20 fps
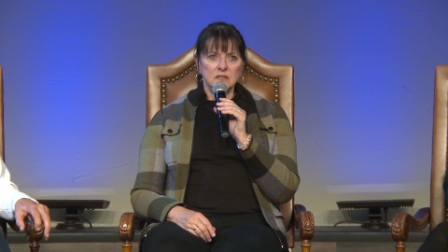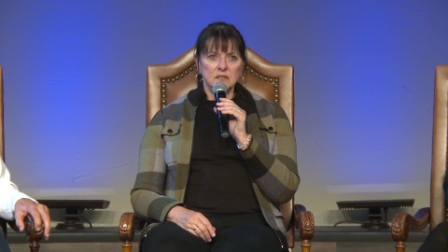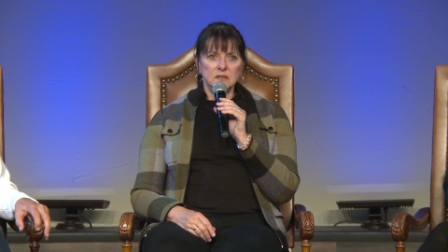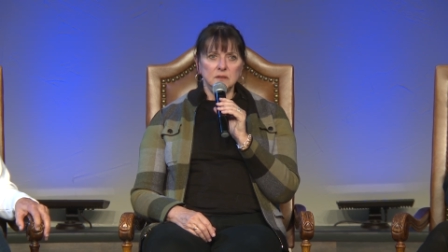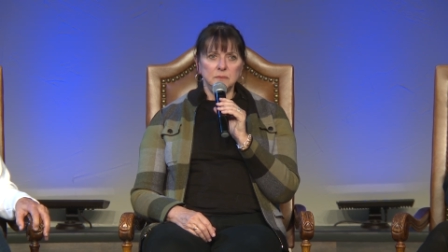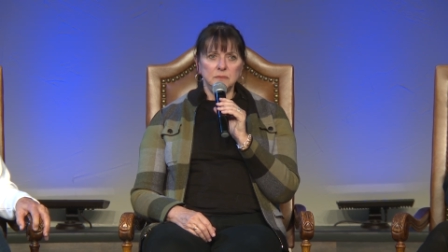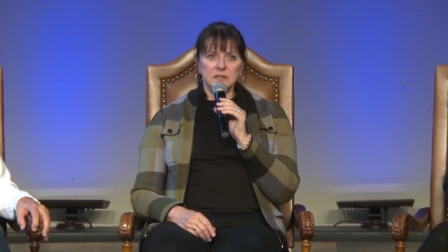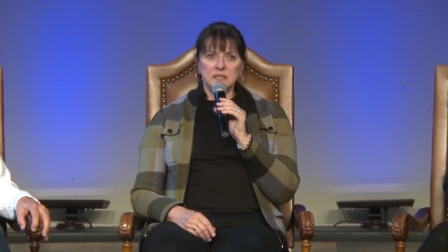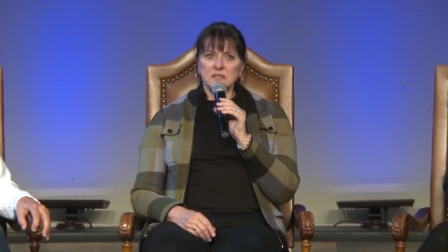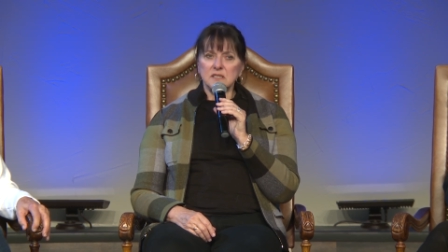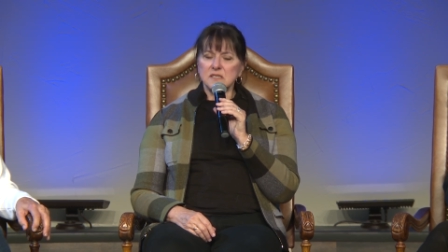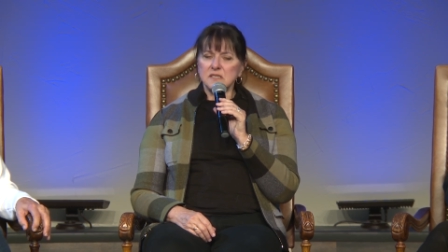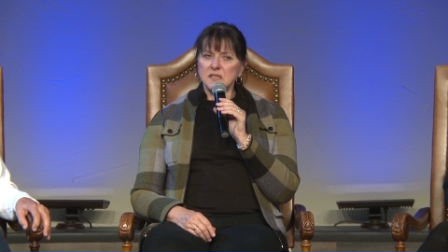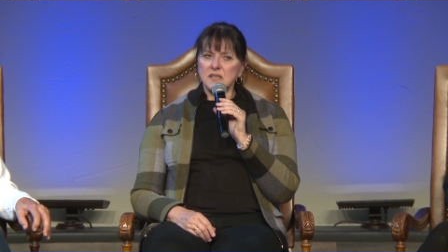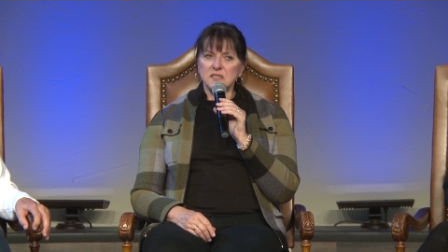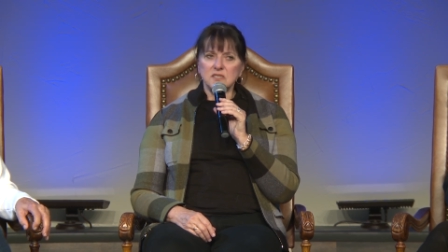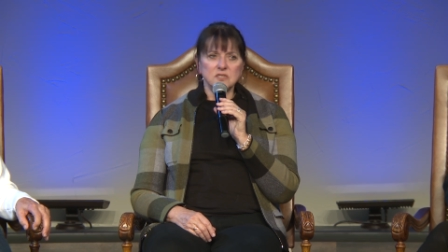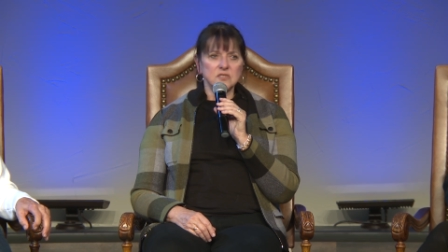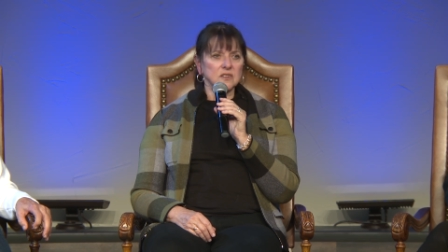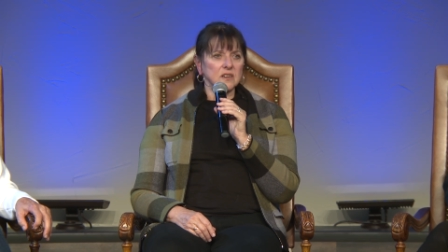Because
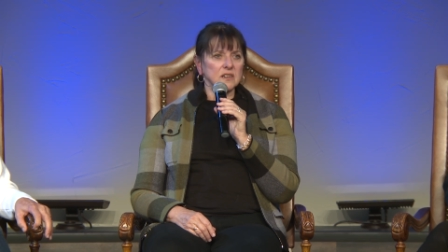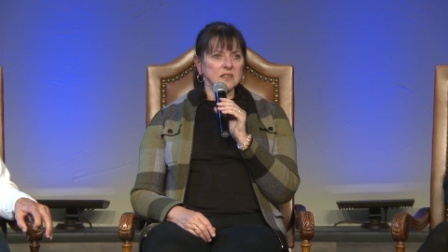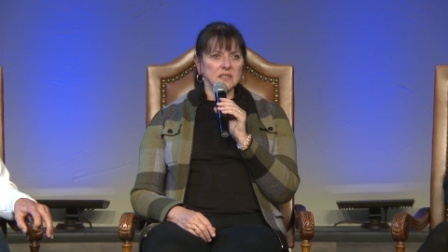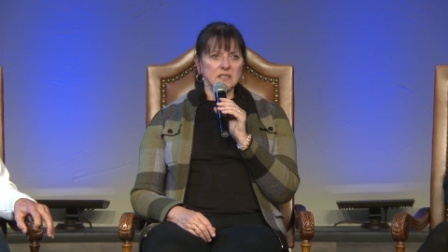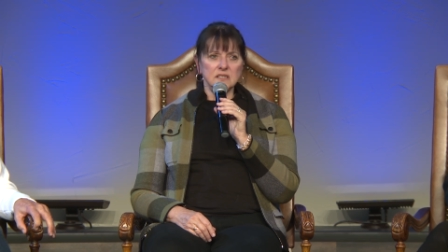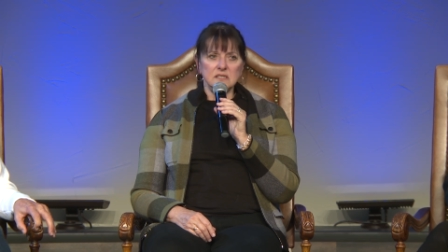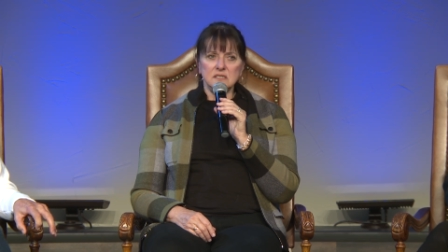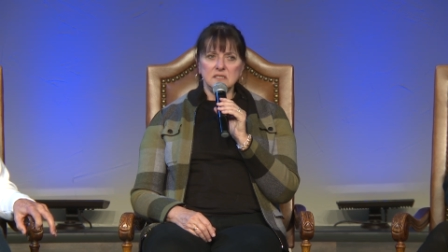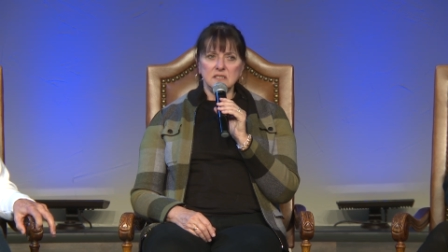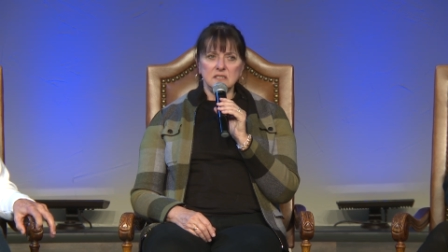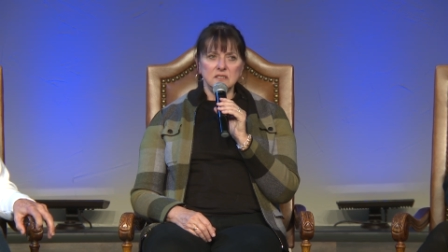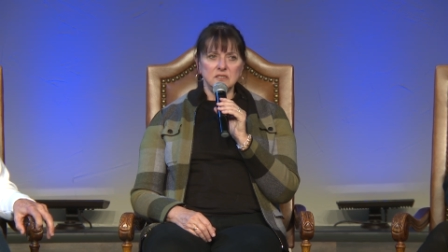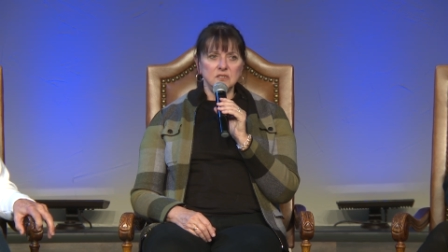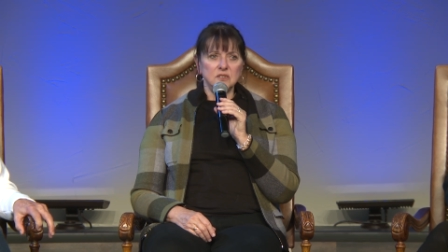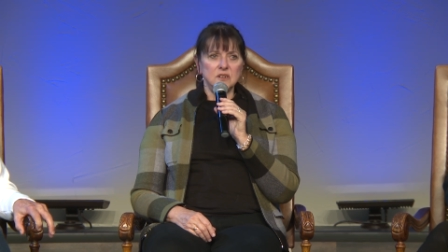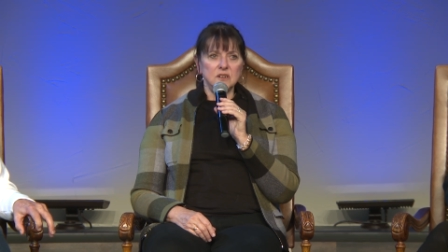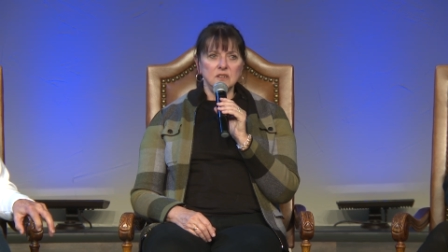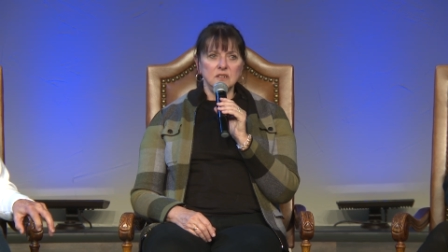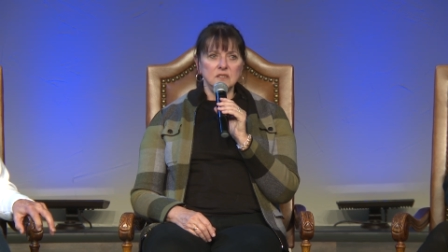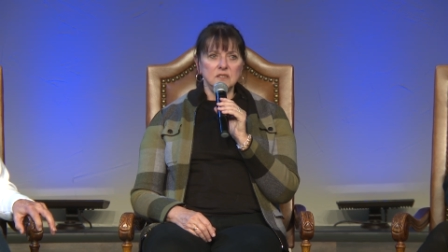that's not easy at
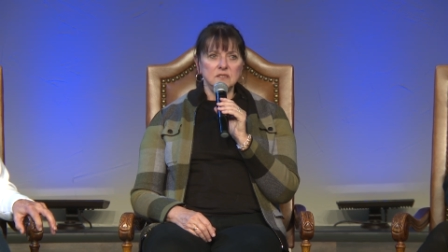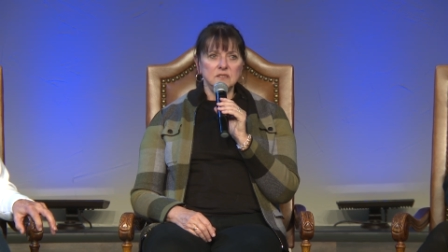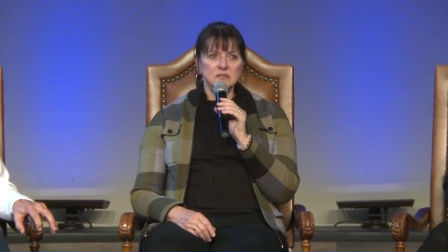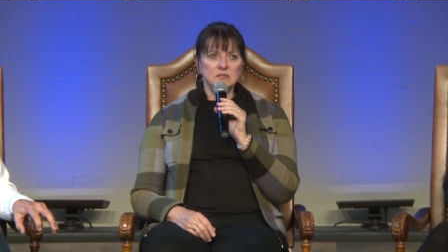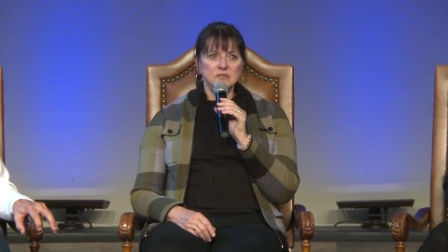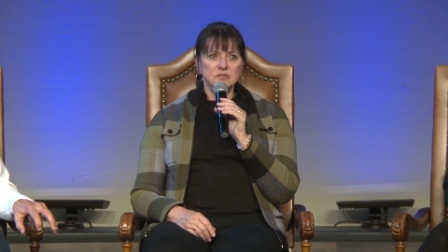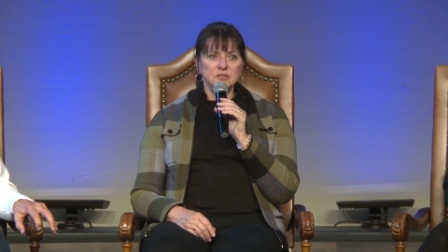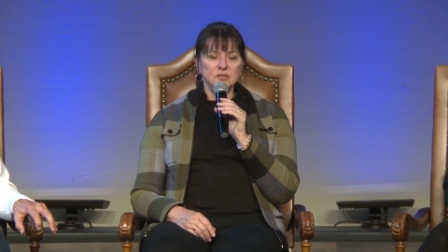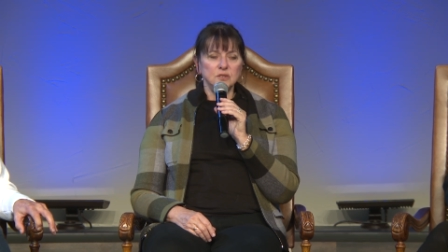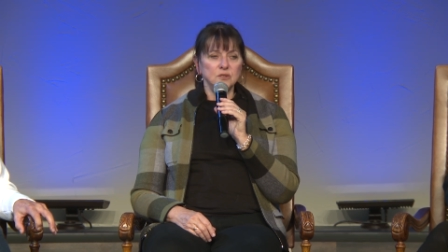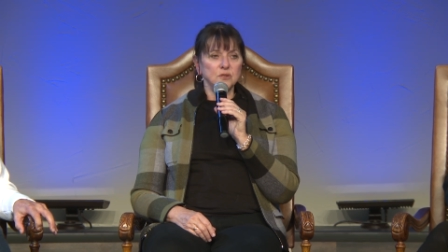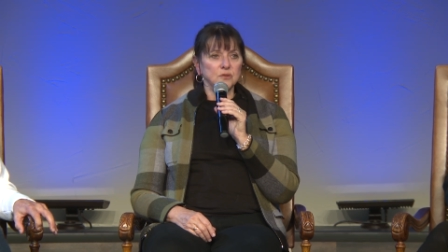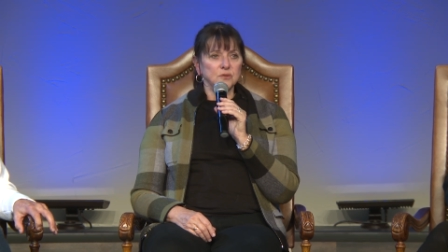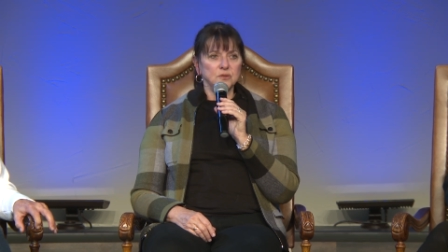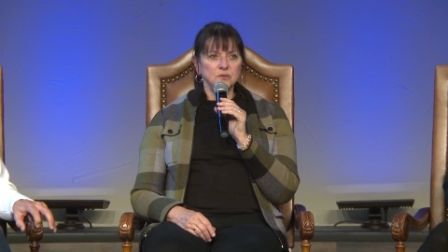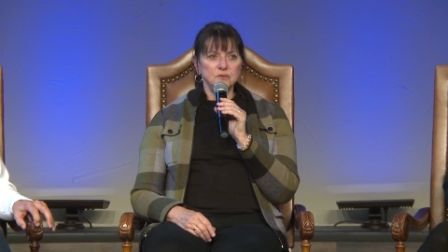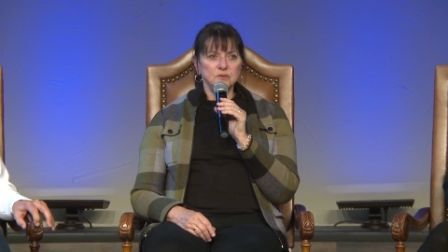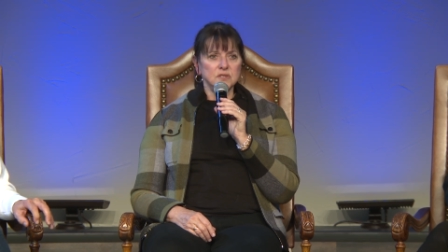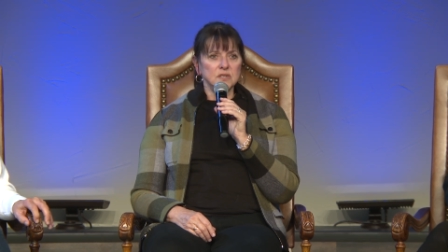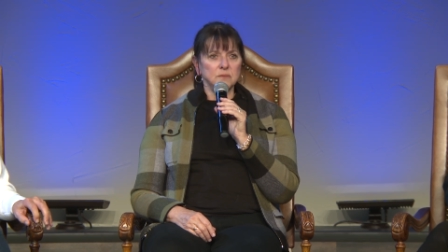all to go
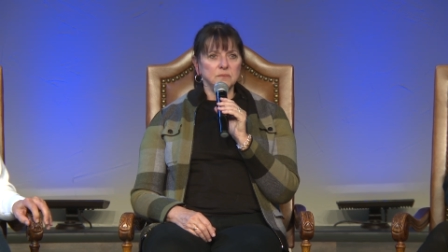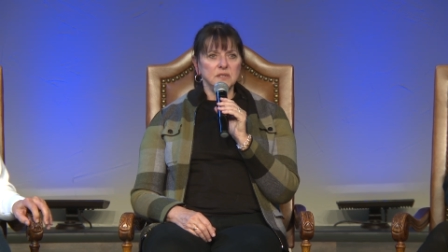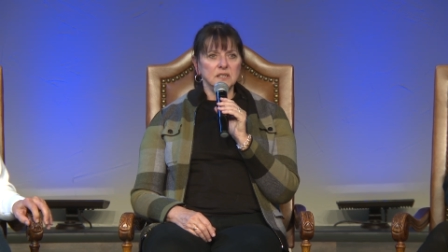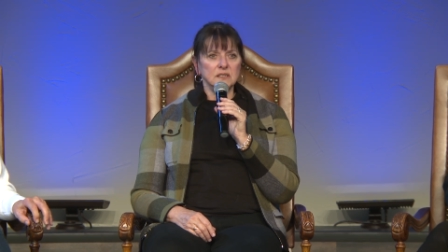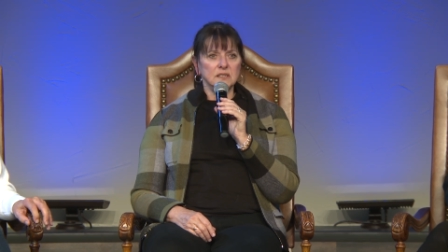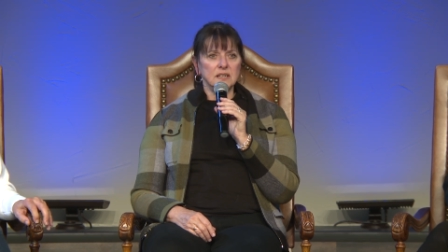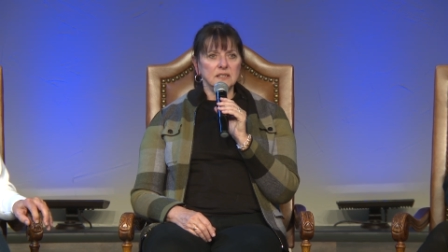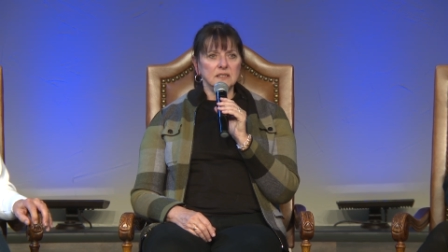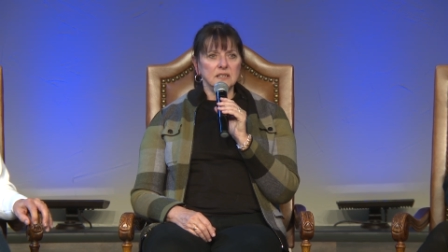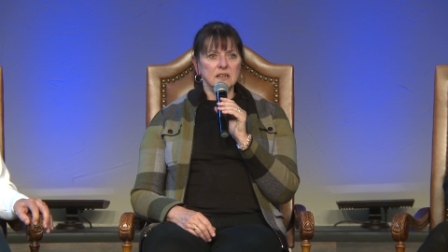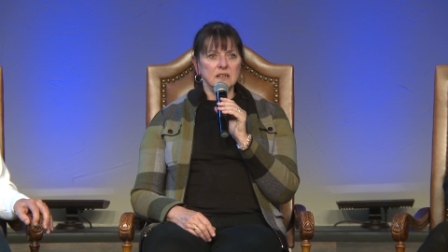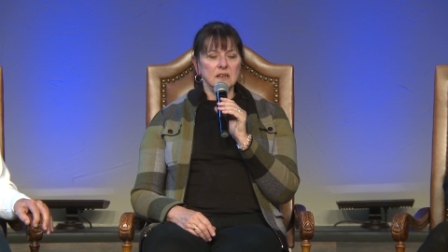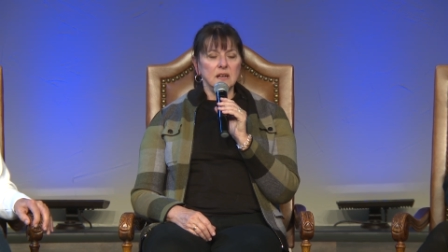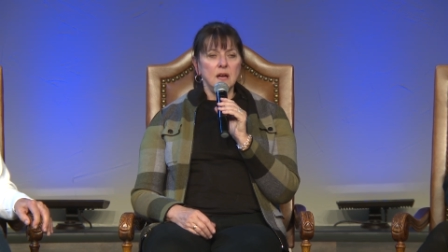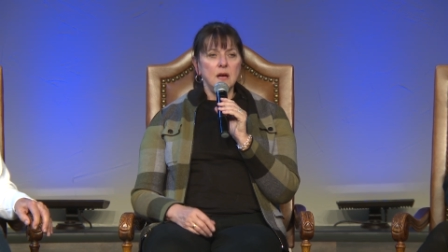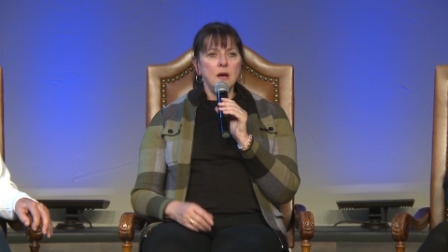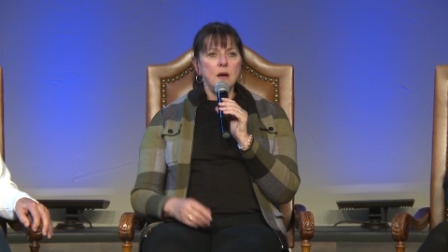through something like that.